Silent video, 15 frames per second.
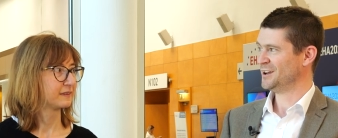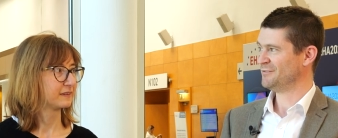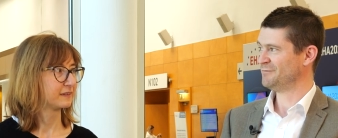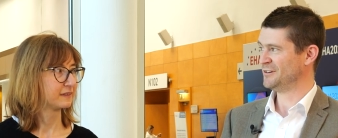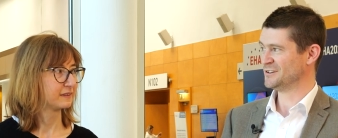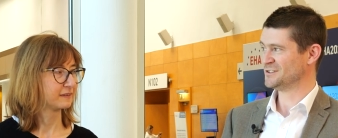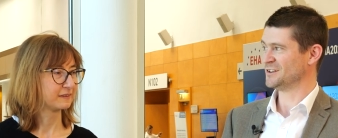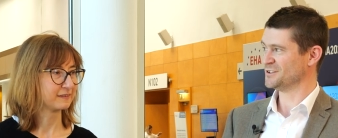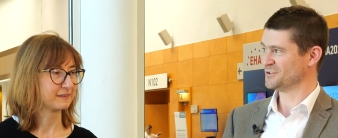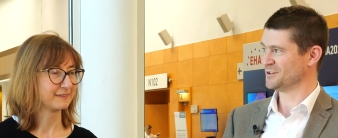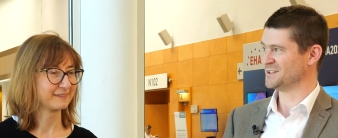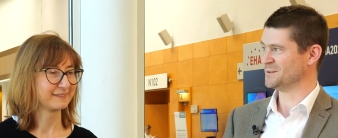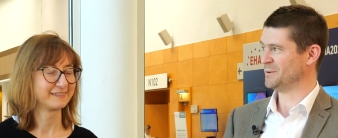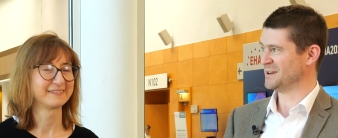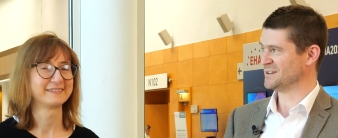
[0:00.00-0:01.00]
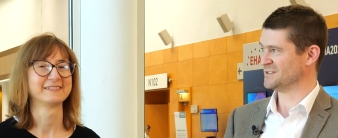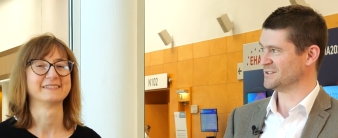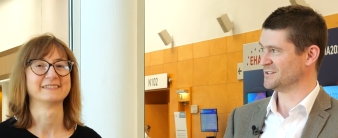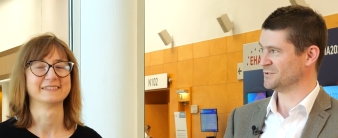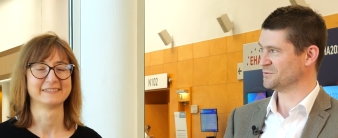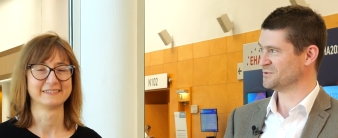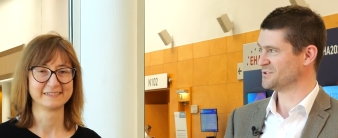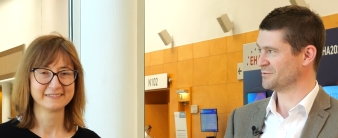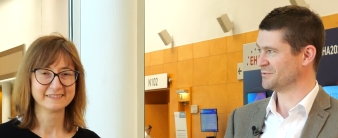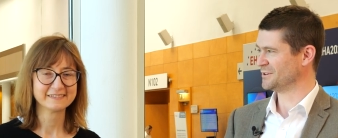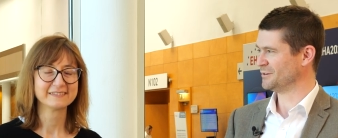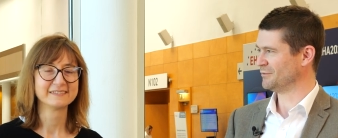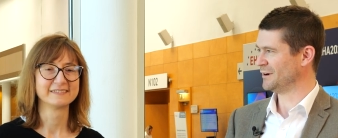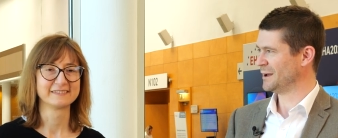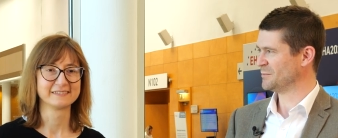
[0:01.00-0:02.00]
Speaker 1: first line treated patients and also in
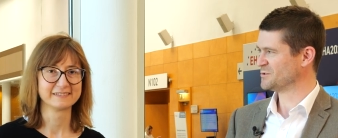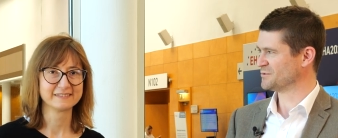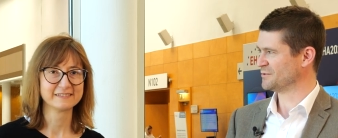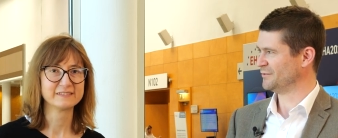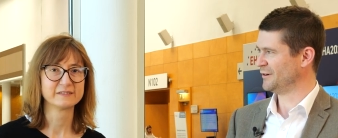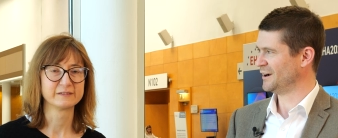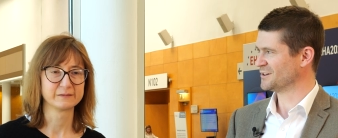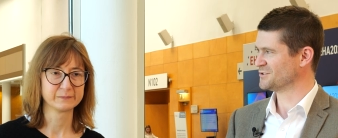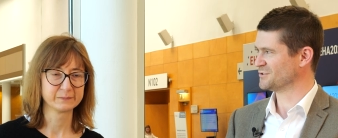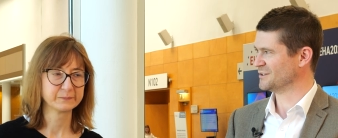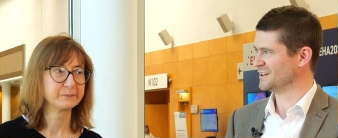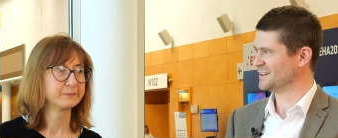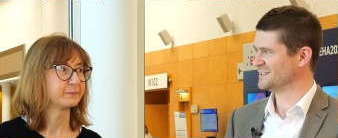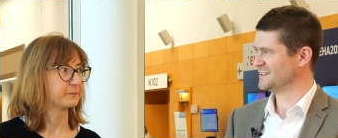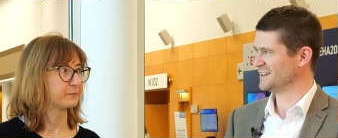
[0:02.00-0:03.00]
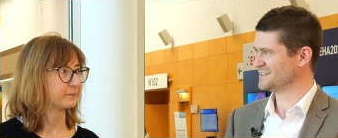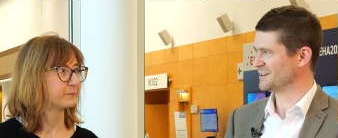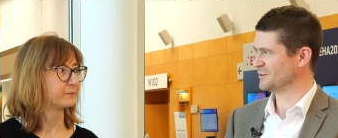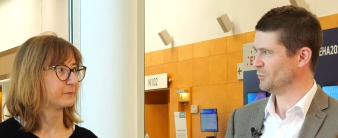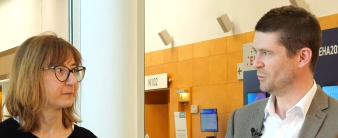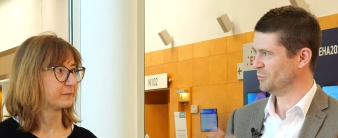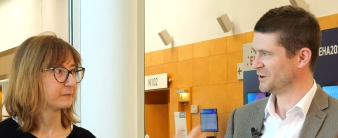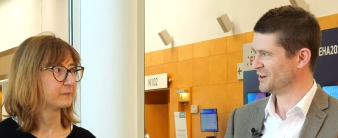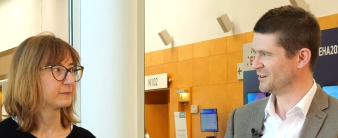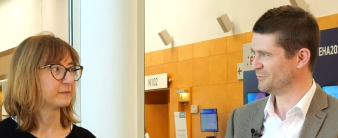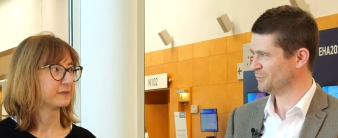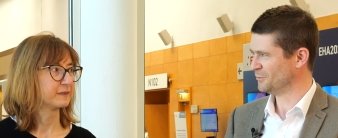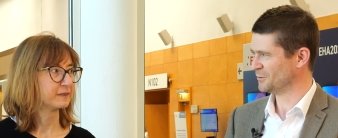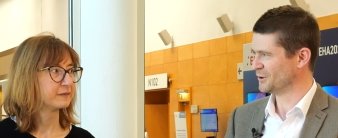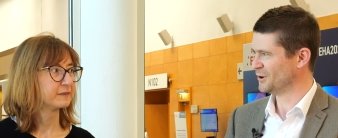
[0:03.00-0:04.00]
the relapse refractory setting. What were your,
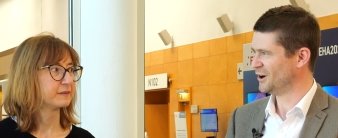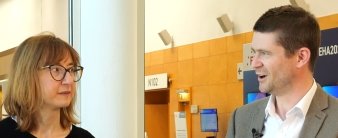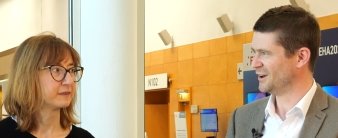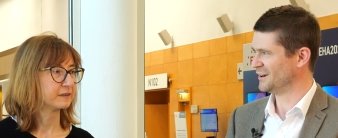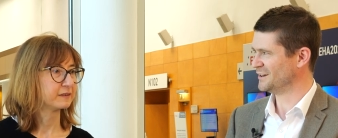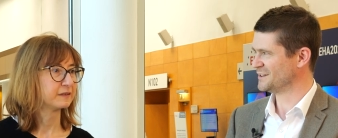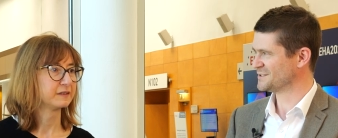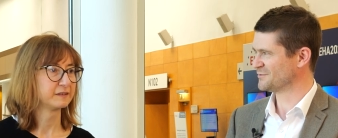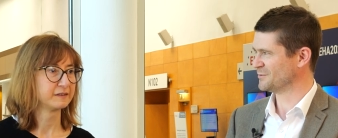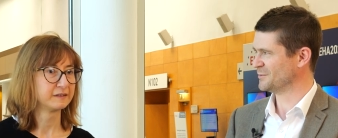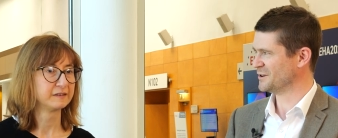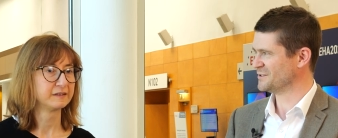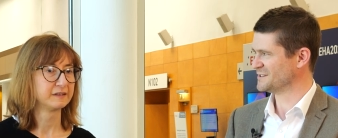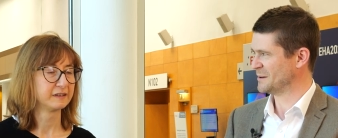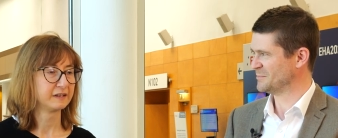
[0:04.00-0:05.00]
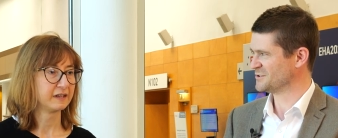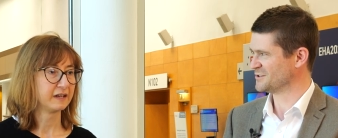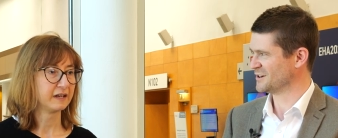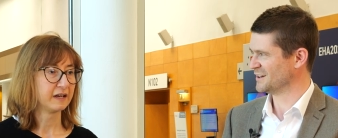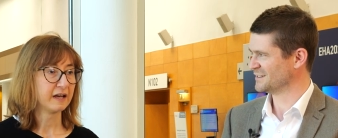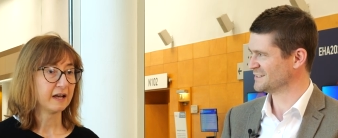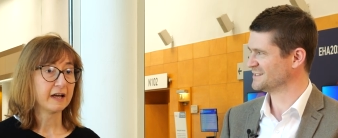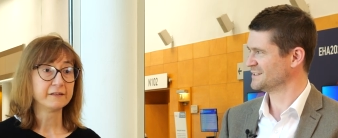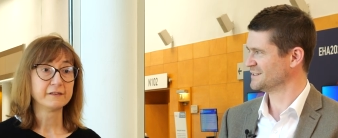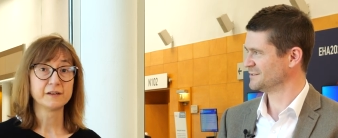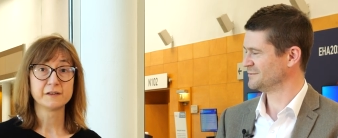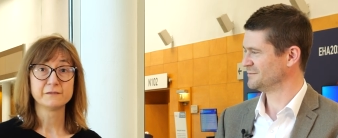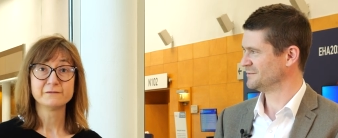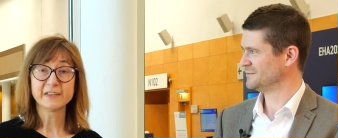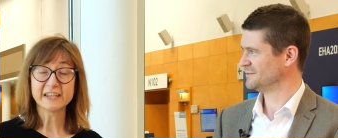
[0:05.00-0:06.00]
what were your highlights from those abstracts?
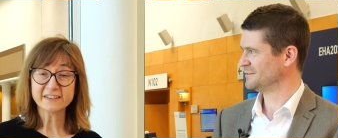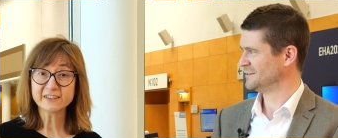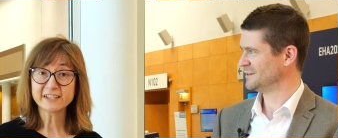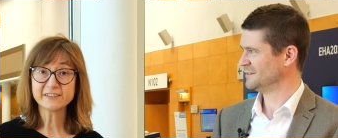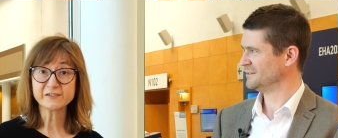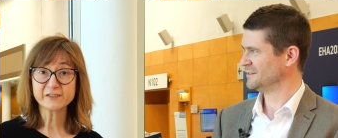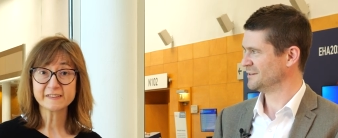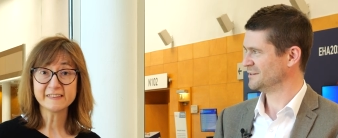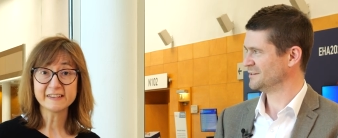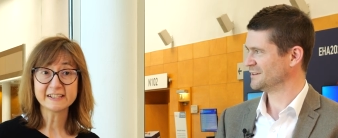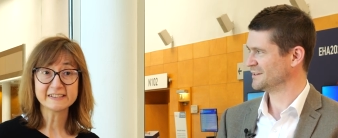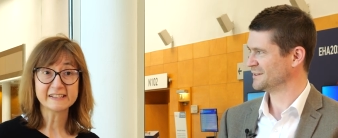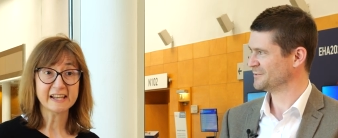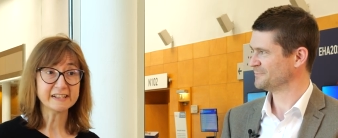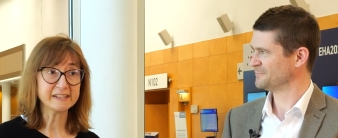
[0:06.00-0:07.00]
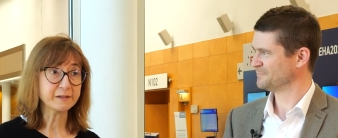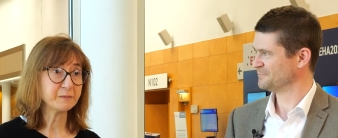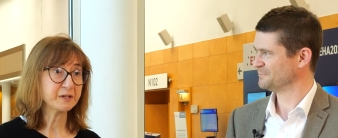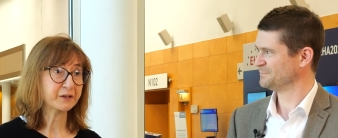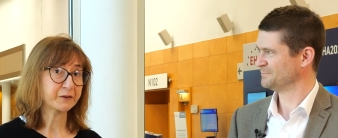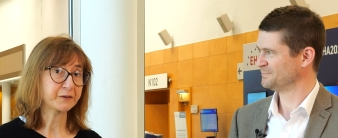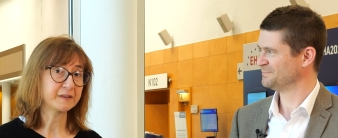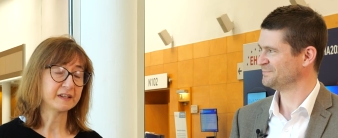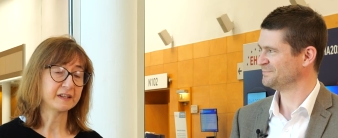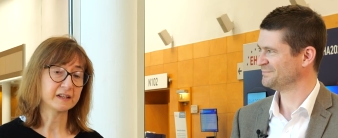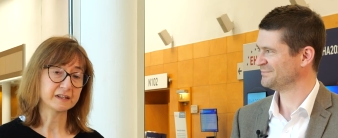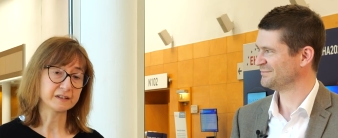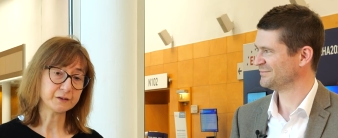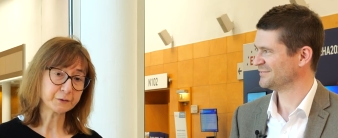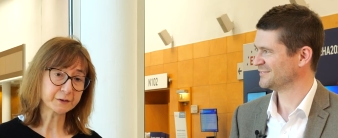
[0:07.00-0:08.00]
Speaker 2: Uh, very interesting data because
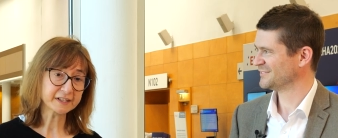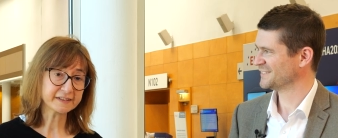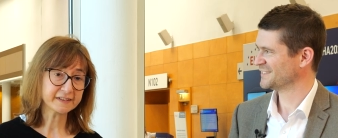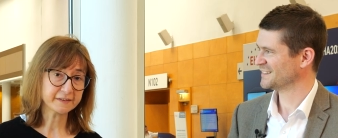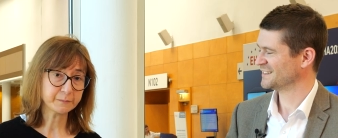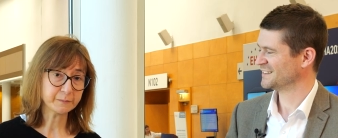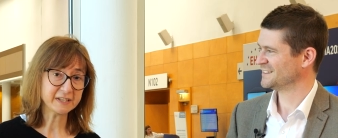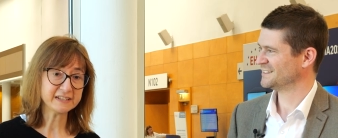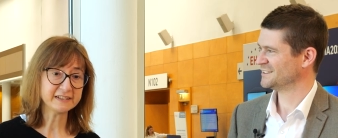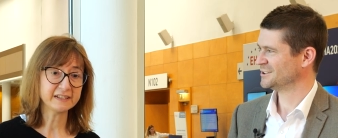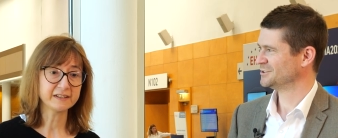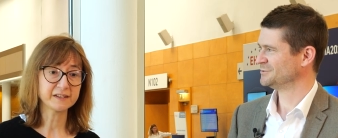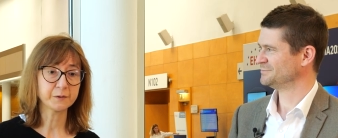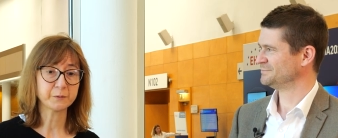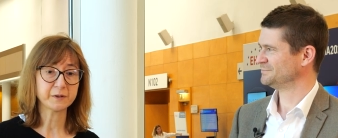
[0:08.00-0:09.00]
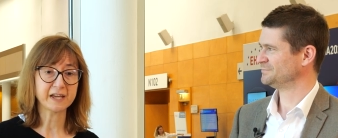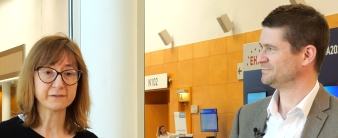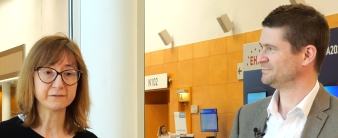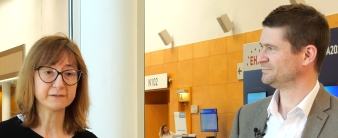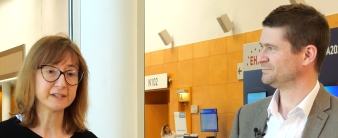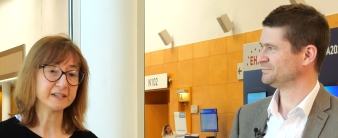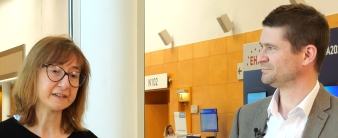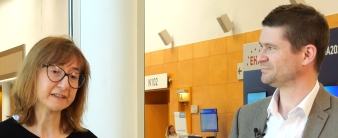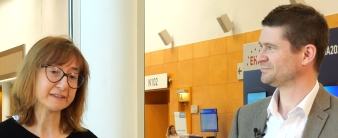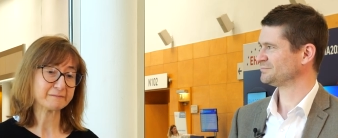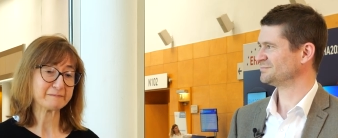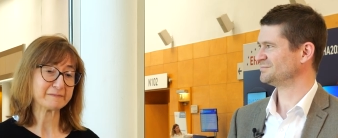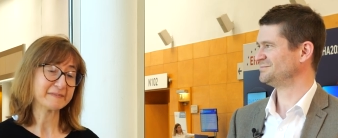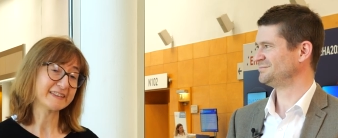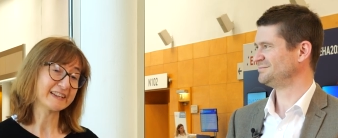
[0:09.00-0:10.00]
uh, during this meeting we have the
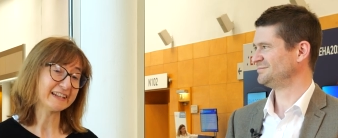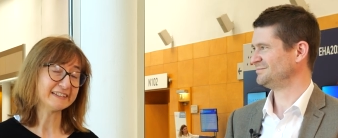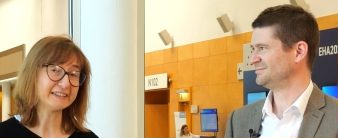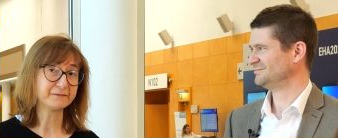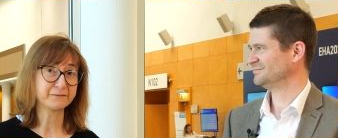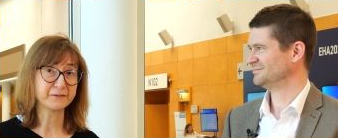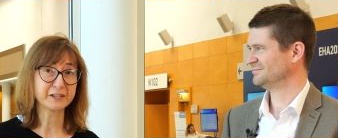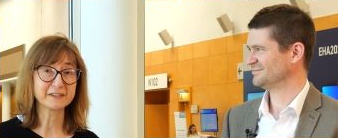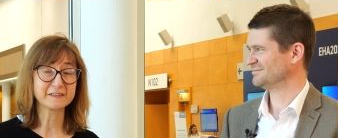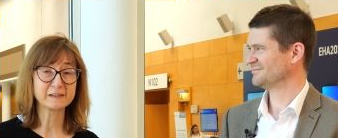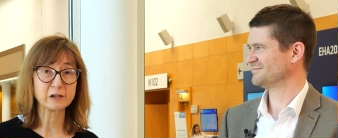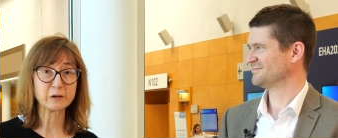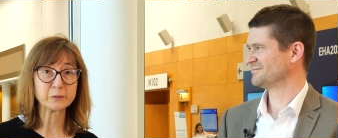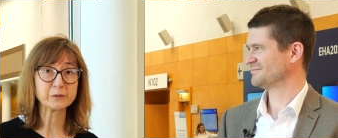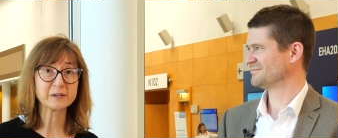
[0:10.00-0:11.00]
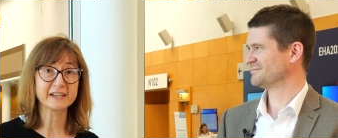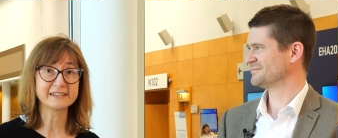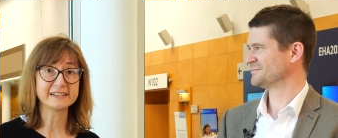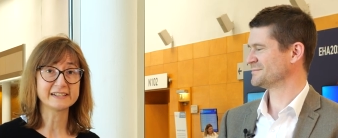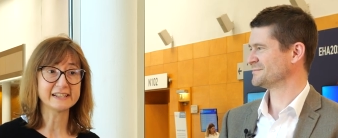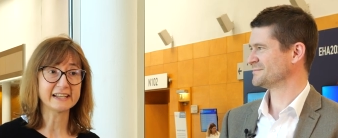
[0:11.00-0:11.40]
say, first look at the